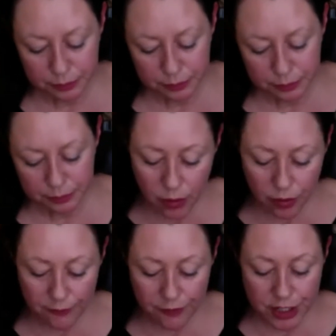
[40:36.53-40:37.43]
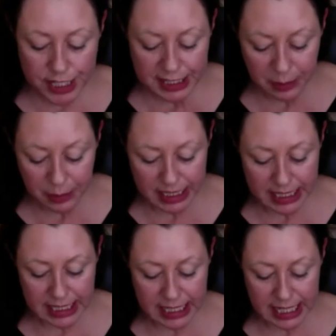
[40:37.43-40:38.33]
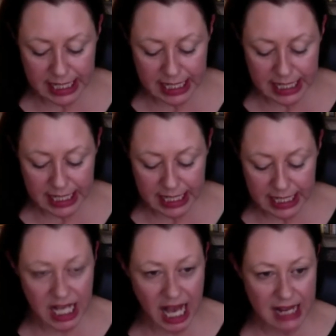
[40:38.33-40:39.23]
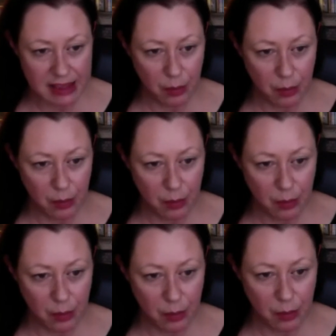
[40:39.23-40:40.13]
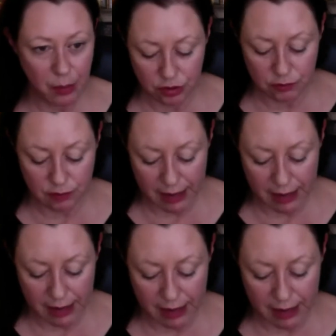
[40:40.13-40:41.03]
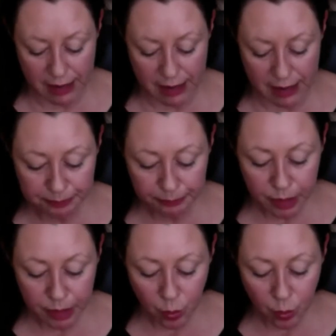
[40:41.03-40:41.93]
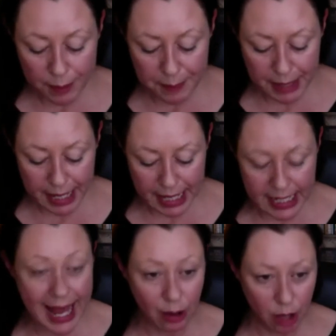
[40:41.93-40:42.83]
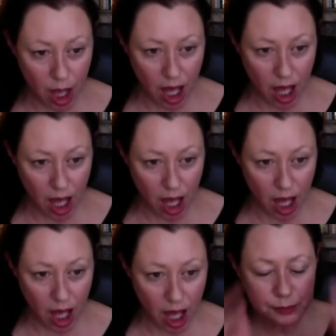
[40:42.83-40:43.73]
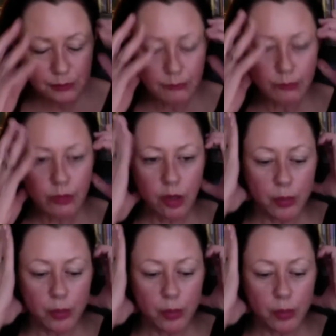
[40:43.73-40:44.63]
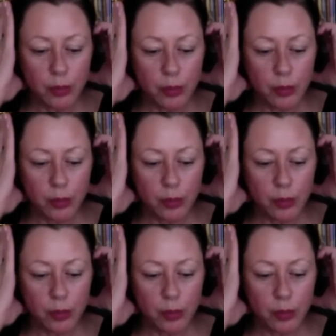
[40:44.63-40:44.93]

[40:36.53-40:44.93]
So the first thing that we did is that once we decided that we were going to write the book, we prepared an outline, which